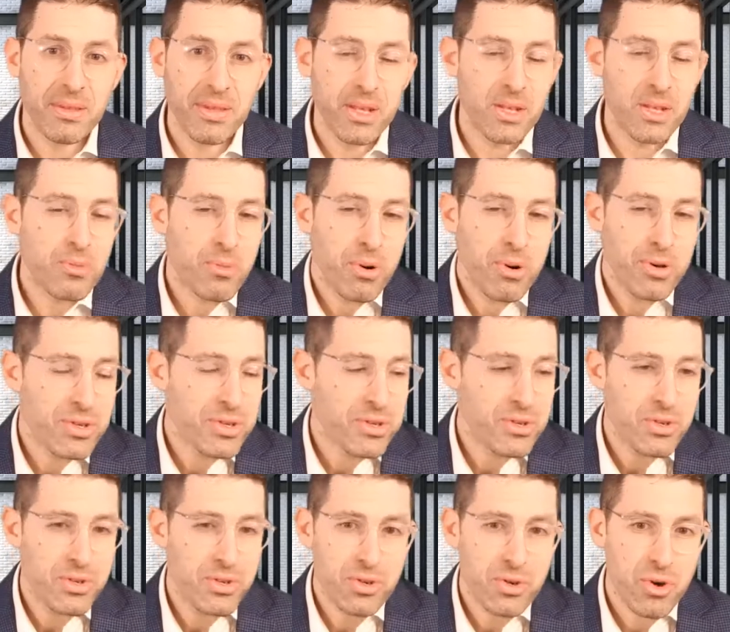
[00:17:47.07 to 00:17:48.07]
Each person
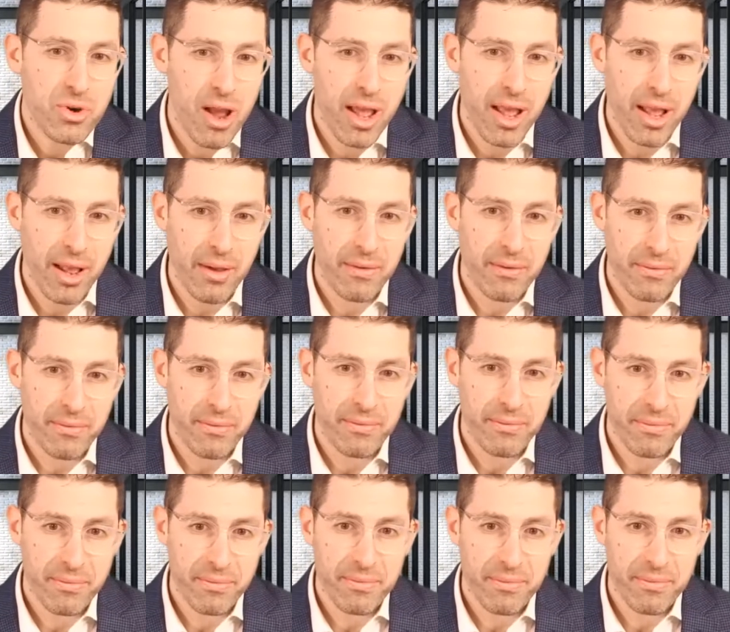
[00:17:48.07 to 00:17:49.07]
is just trying.
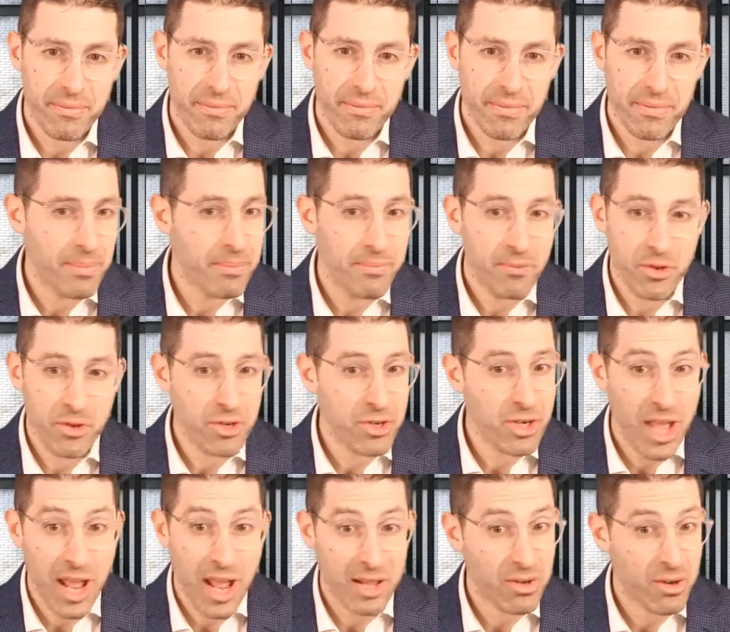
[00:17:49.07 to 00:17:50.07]
I'm just
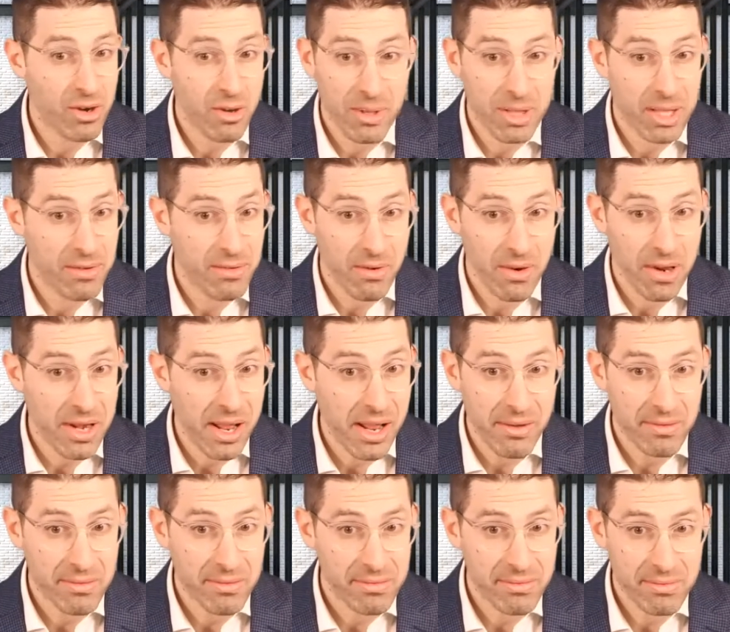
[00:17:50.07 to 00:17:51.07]
channeling our believer right now.